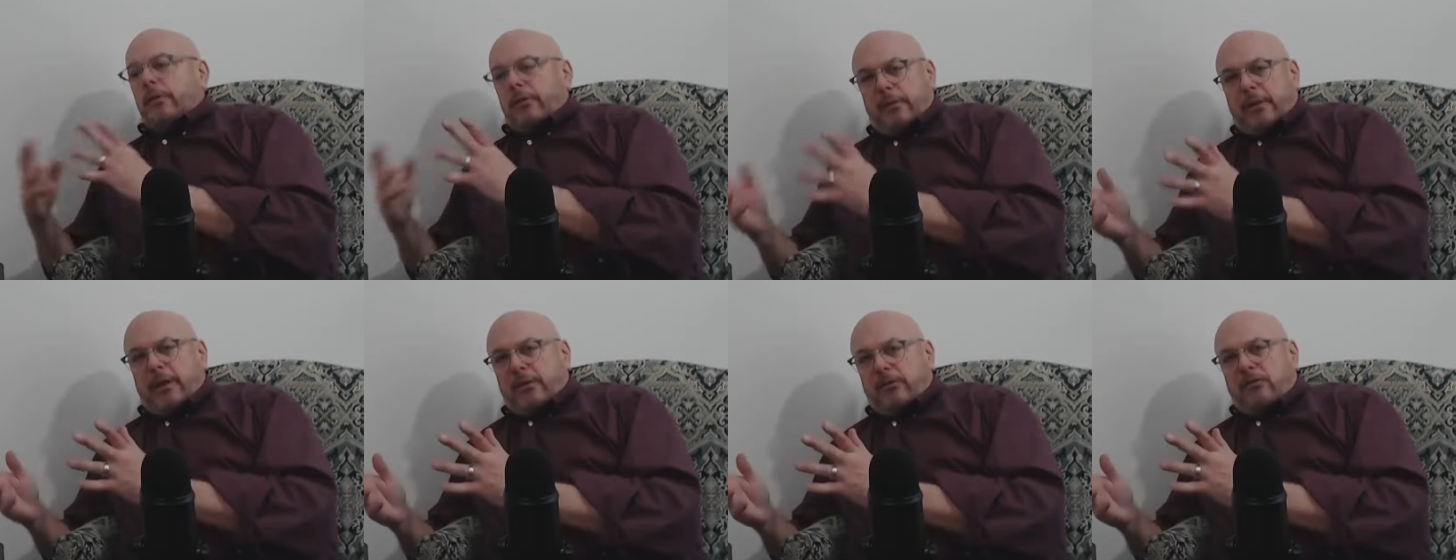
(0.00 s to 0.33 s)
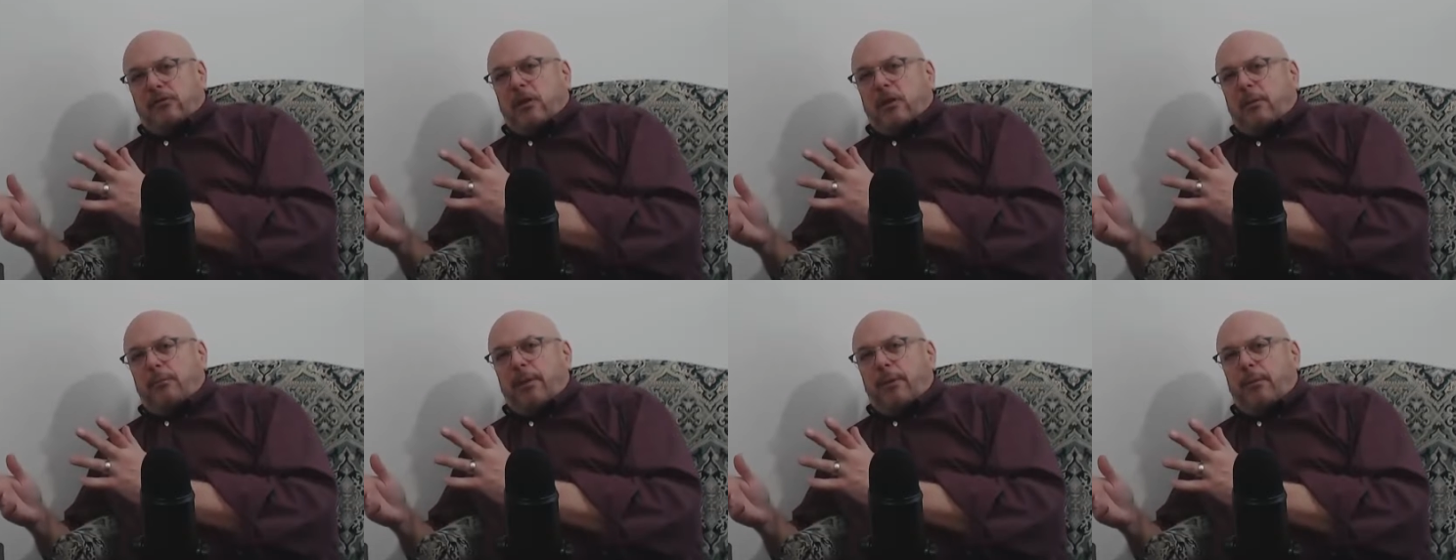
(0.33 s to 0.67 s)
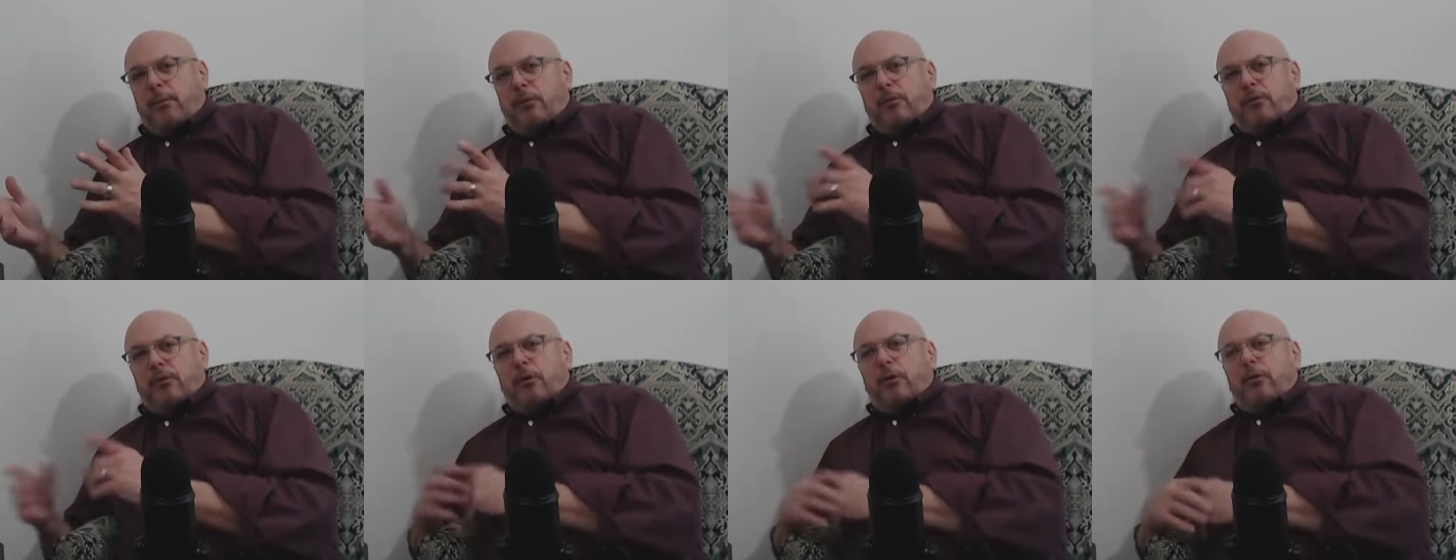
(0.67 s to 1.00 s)
as some
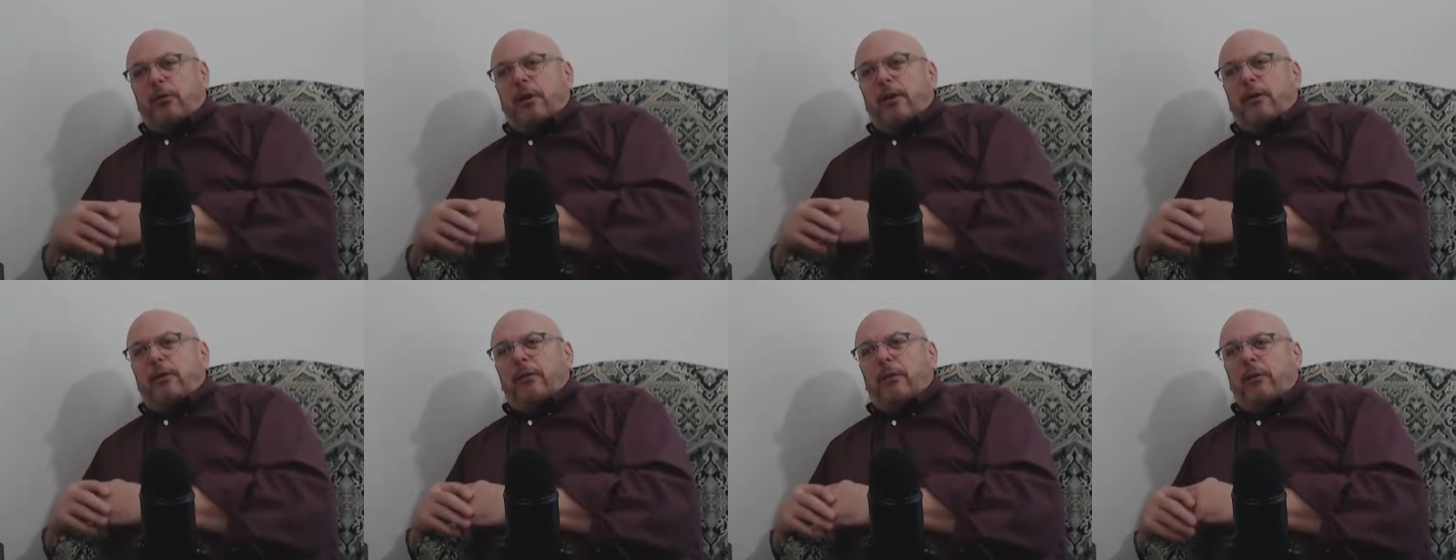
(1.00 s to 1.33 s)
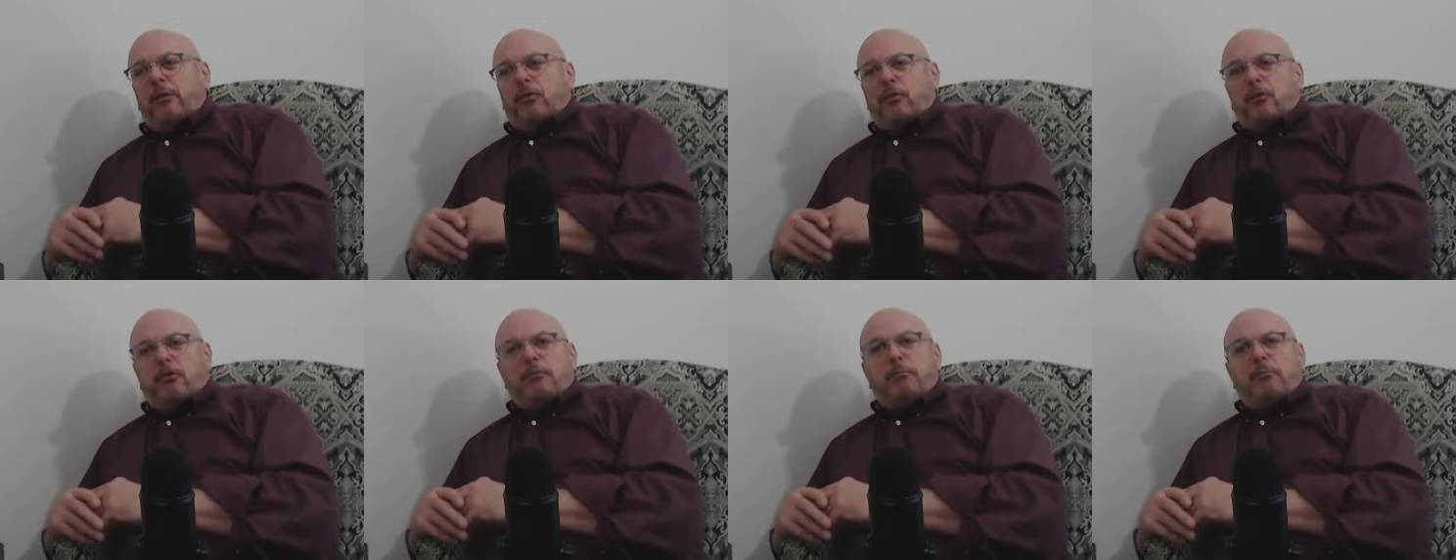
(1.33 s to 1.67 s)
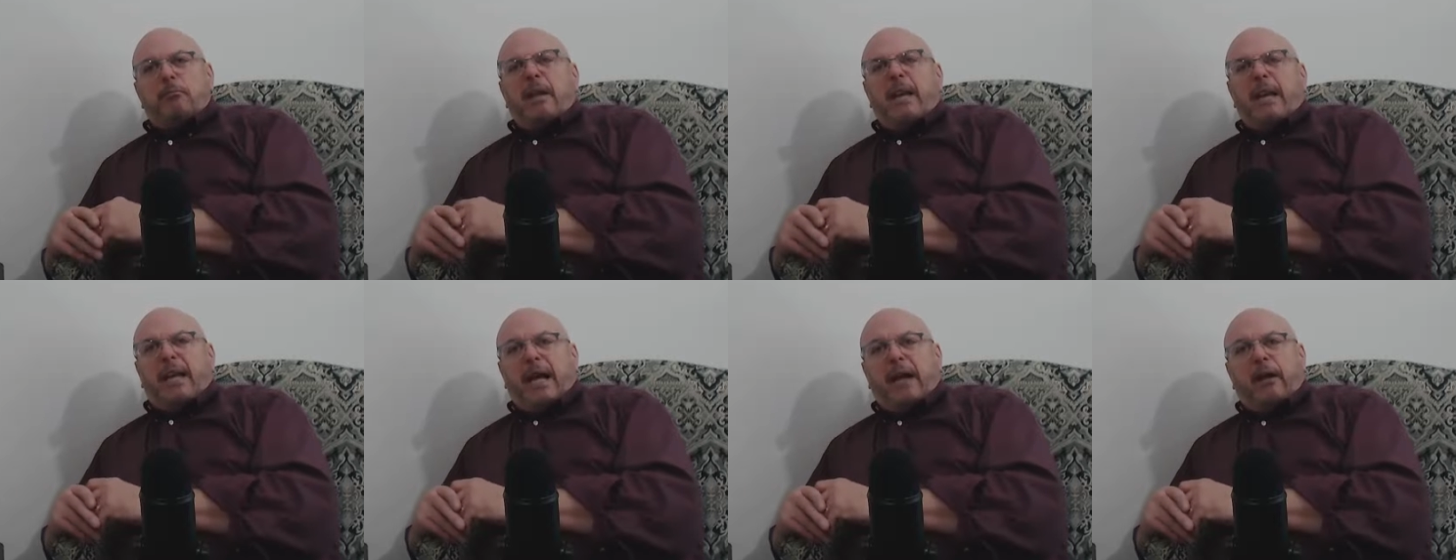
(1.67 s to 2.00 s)
people do, that they'll just
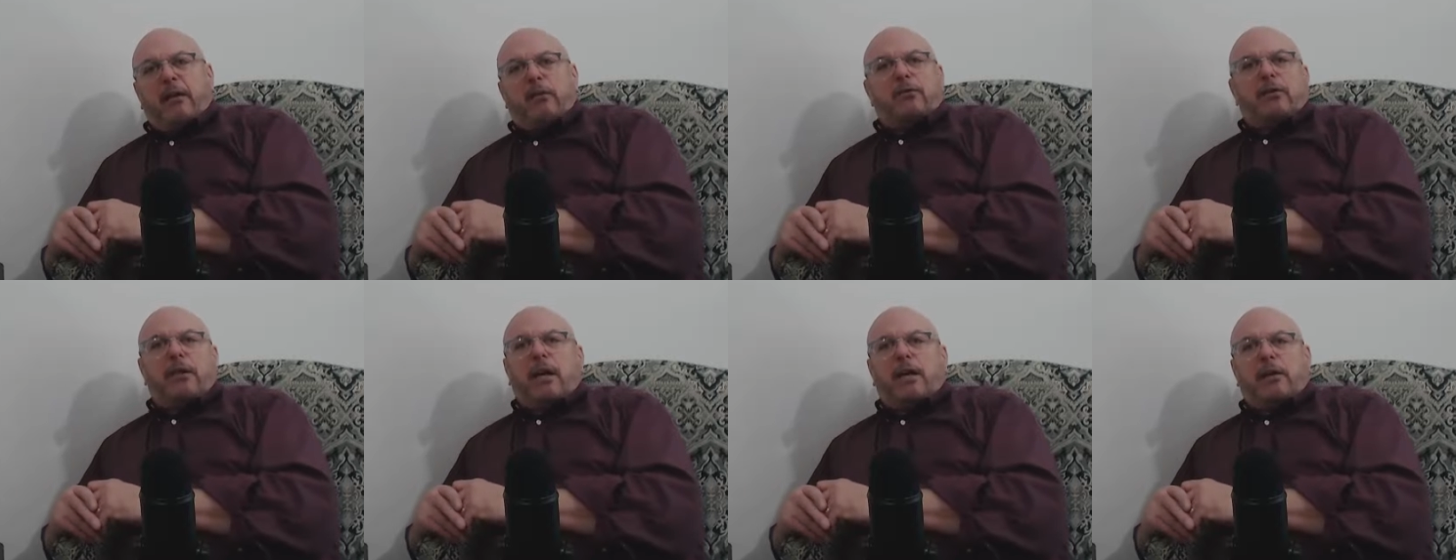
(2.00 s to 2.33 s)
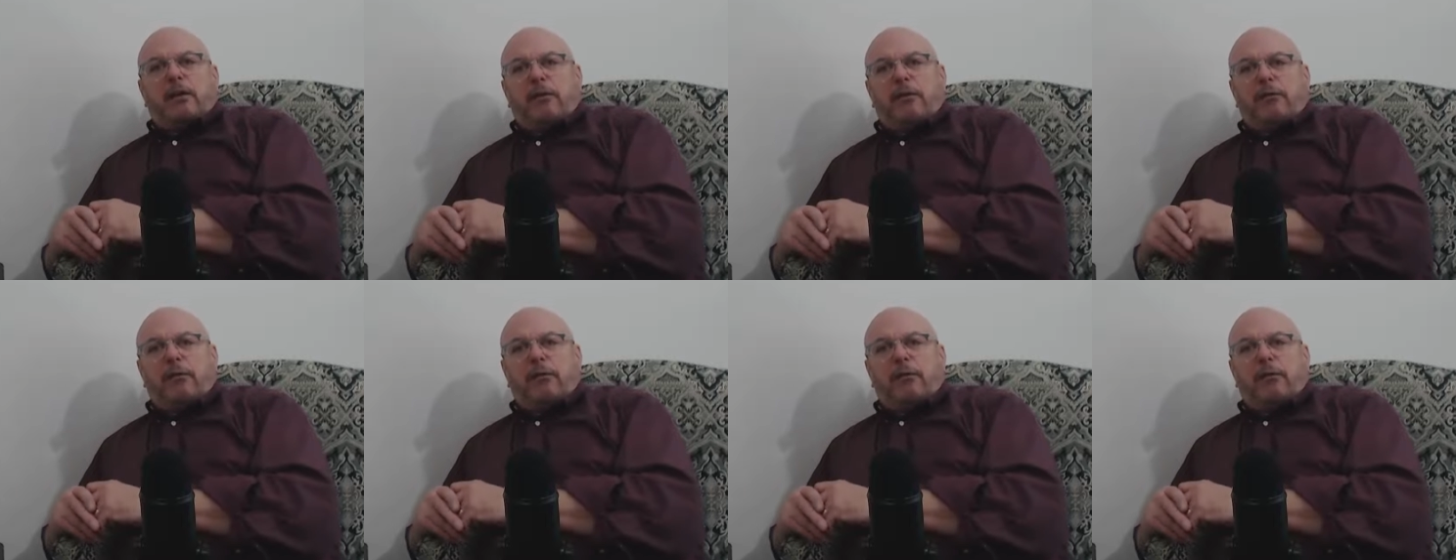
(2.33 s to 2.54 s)
meet outside